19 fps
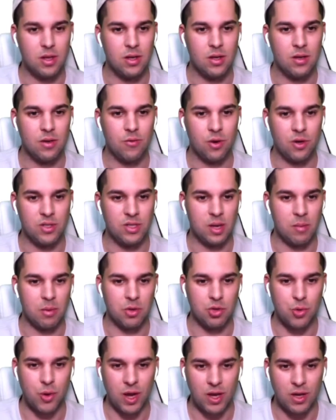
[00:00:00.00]
For example,
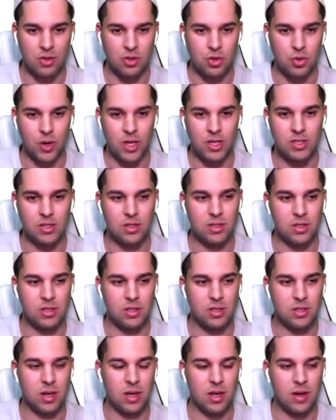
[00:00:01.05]
track and trace, this is
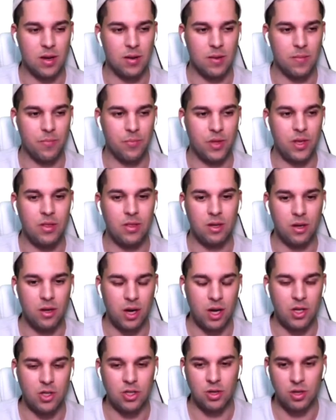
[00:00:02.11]
like
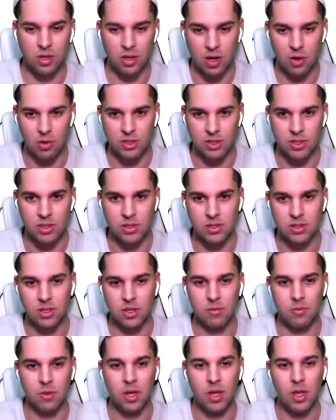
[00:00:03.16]
integration in our system
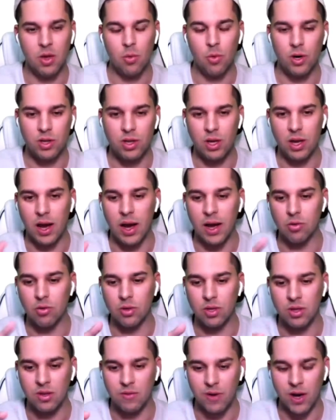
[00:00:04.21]
where the IoT
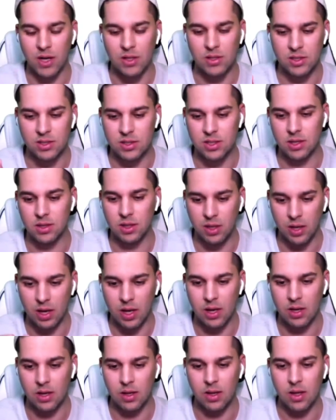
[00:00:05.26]
device is sending, like
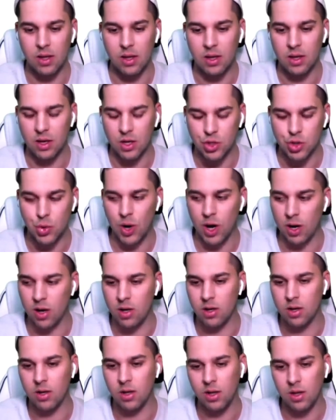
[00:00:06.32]
in a truck
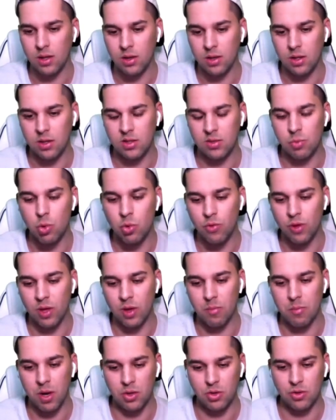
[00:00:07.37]
that's moving a
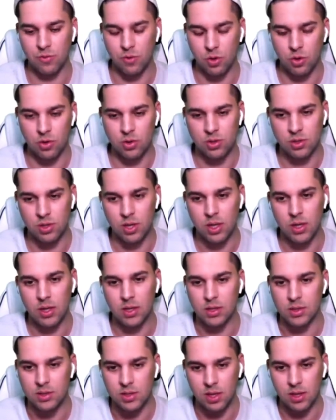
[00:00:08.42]
bunch of goods, it's
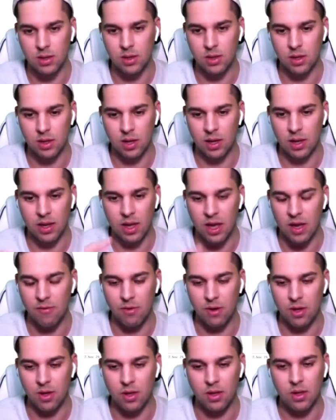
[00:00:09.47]
sending like
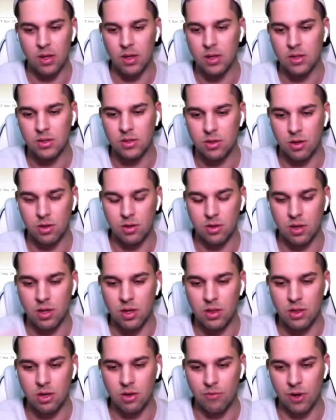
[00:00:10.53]
every certain
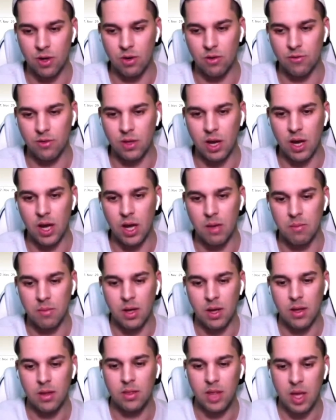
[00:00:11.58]
interval of time,
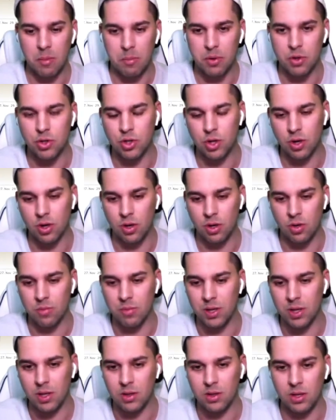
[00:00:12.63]
temperature,
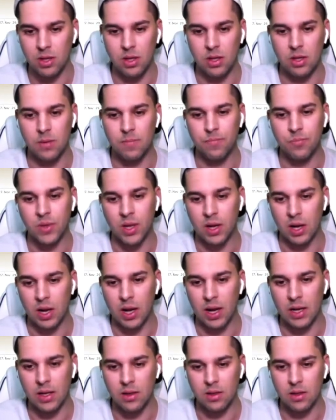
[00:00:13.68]
humidity,
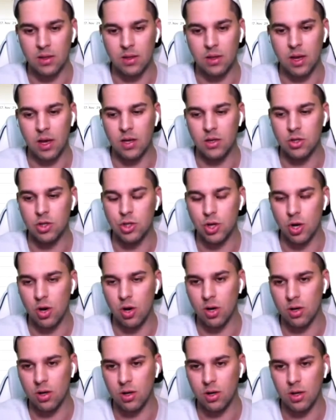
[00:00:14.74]
light and
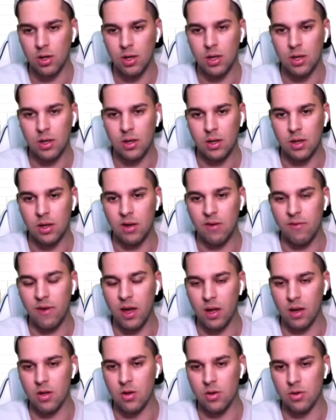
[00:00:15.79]
shock
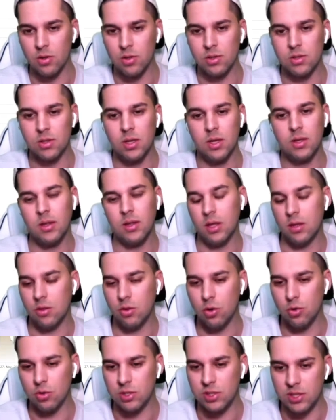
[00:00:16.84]
values that those
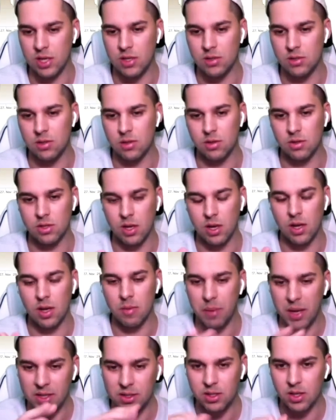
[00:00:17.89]
sensors are like
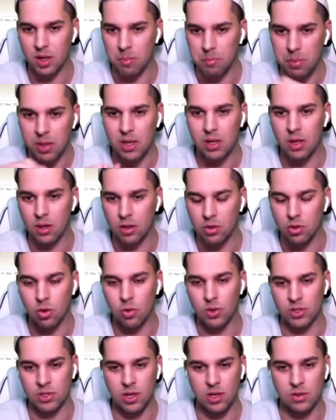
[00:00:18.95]
basically pinging towards
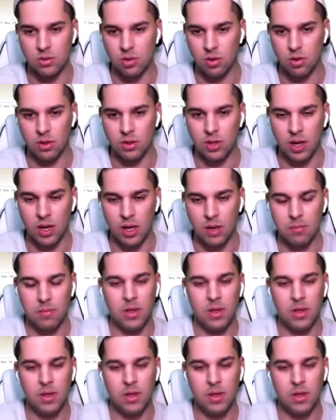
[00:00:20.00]
us all the time.